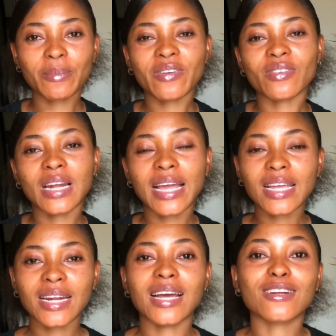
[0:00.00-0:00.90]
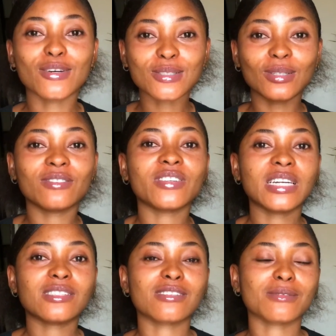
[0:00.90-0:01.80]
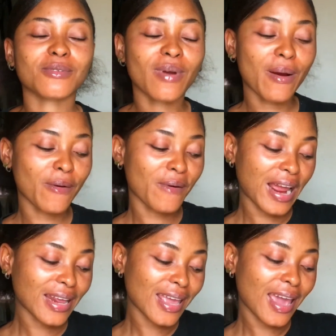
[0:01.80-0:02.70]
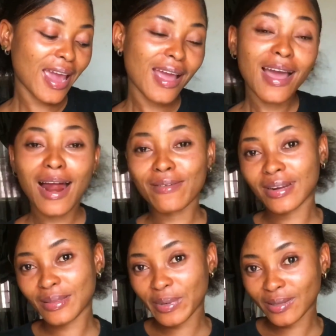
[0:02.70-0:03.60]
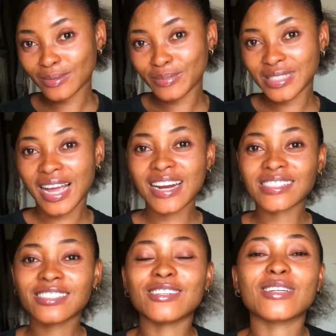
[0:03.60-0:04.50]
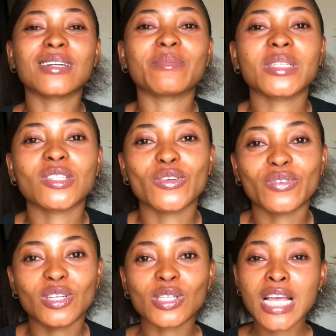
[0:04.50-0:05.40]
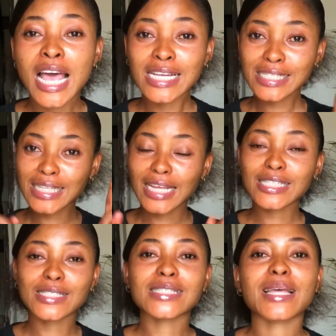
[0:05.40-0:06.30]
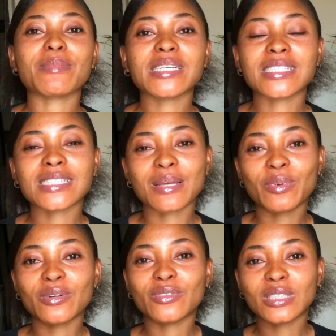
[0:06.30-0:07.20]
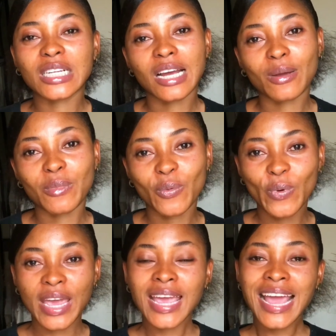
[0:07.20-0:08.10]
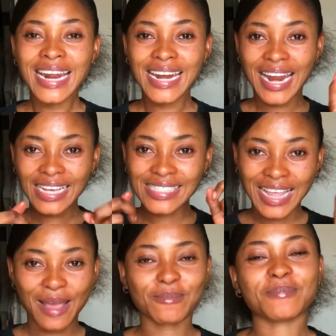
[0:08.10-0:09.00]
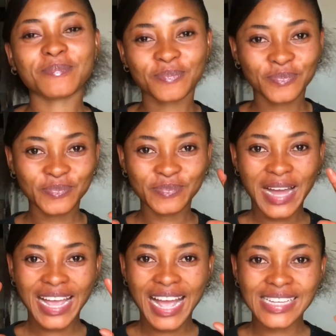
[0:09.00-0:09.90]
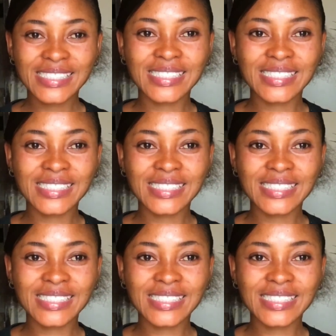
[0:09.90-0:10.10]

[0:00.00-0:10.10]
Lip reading: if you like it, and also don't forget to subscribe right here and ring the bell beside it so you don't miss new videos. Stay tuned, stay blessed, and stay beautiful till I come your way next time. Bye guys.